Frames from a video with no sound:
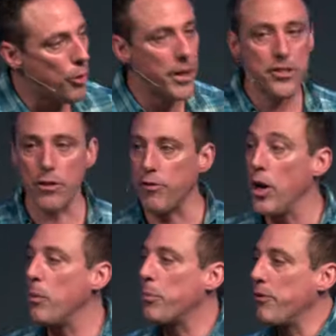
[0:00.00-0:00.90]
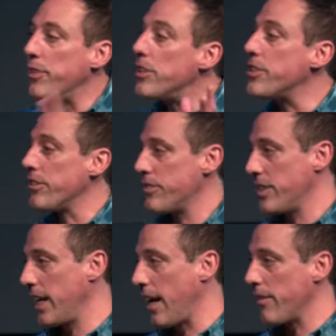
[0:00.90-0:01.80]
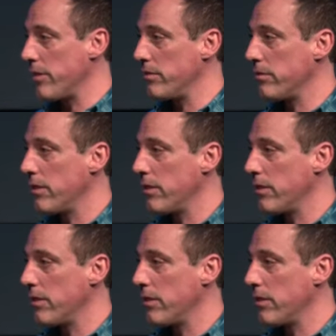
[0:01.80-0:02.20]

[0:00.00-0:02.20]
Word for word: bunch of provisions together